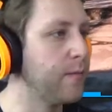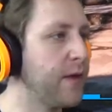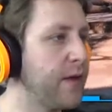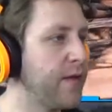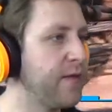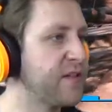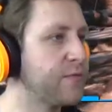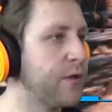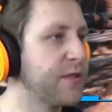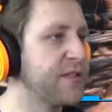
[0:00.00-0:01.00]
Making this
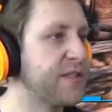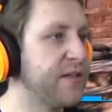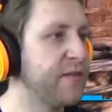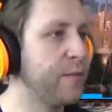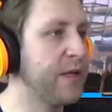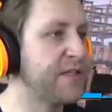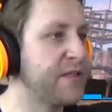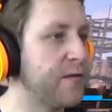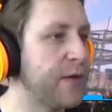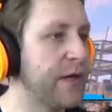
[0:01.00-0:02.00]
world a safer place,
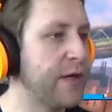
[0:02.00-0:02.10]
oh my